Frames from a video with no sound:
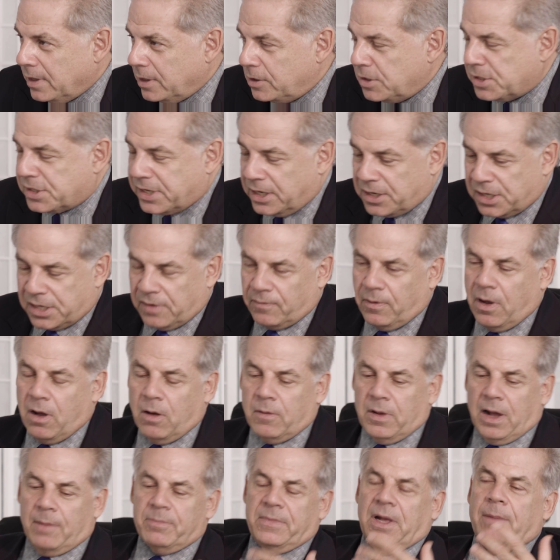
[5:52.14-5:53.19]
You say to yourself,
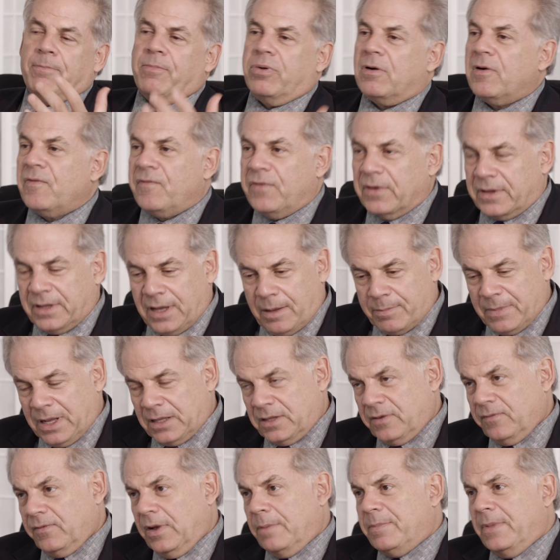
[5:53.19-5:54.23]
"Oh, I'm not perfect. I'm not
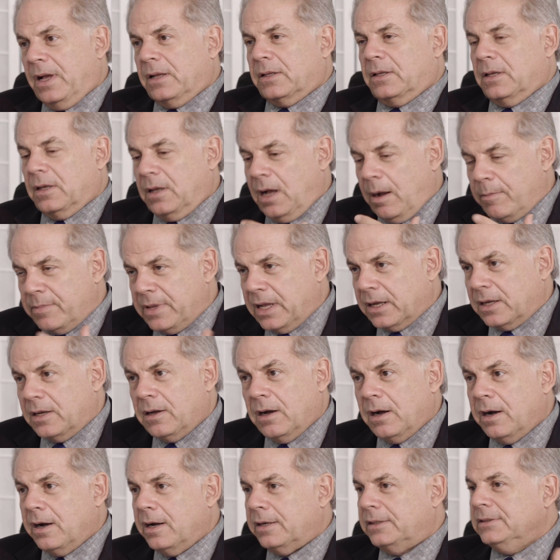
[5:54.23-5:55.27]

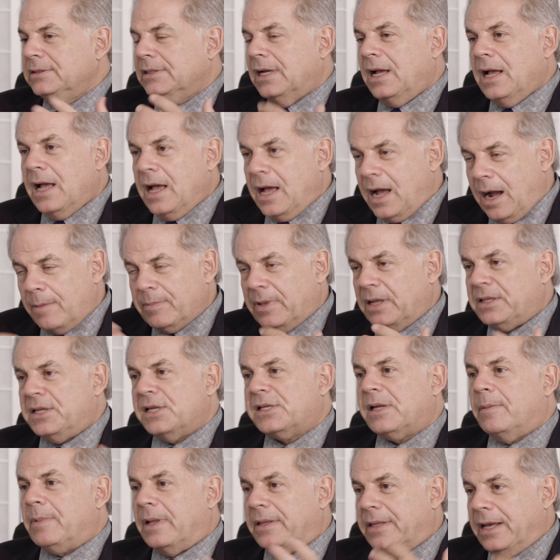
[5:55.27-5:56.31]
God. I'm not
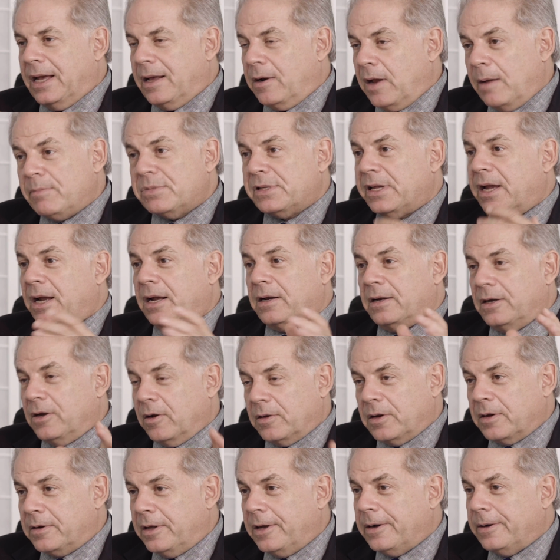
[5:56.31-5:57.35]
this. I'm not that." And I'm saying,
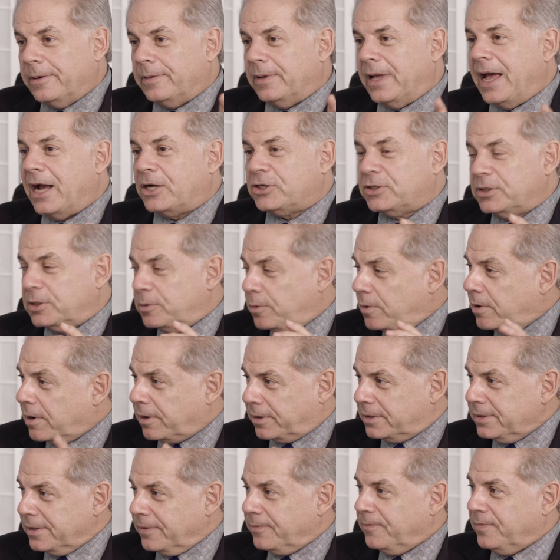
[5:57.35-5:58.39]
no. Actually, you are.
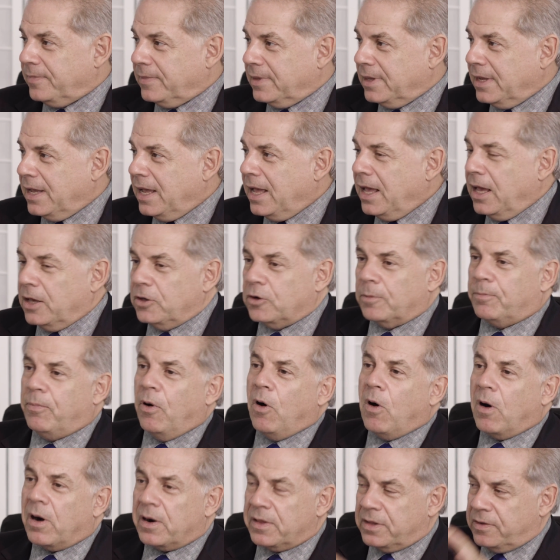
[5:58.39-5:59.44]
You're
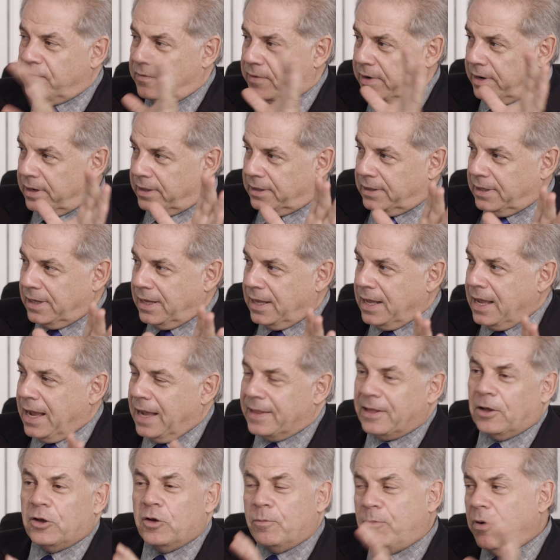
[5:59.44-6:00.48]
part of divine.
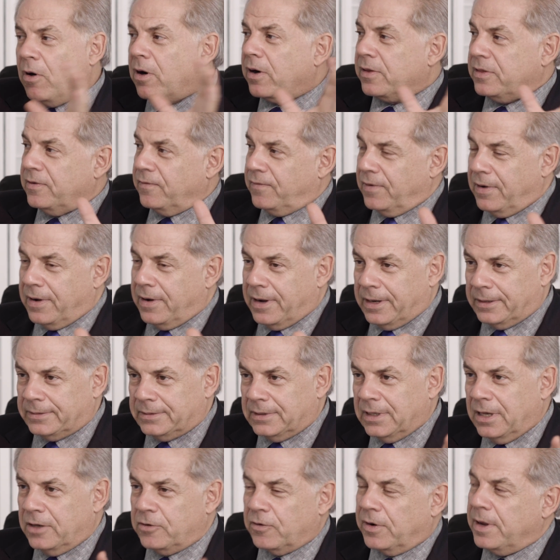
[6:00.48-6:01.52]
And though you're part of divine,
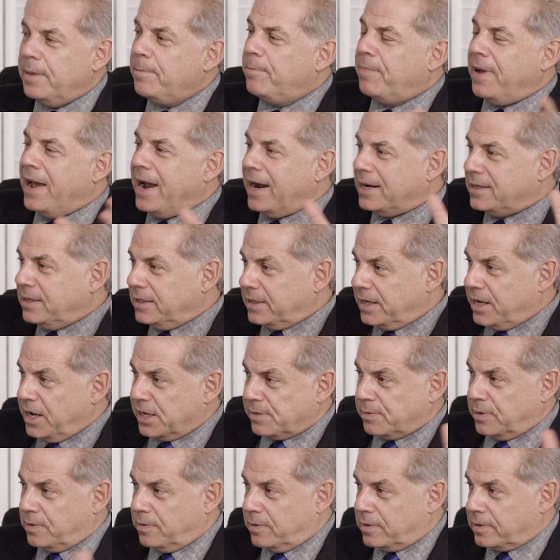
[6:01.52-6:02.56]
you're impacting the
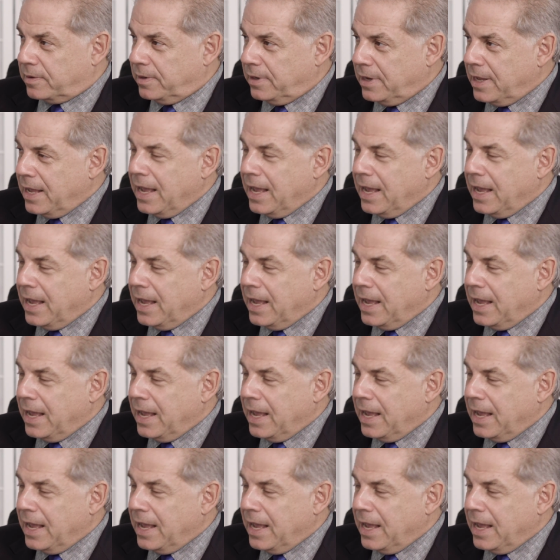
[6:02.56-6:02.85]
cosmic order.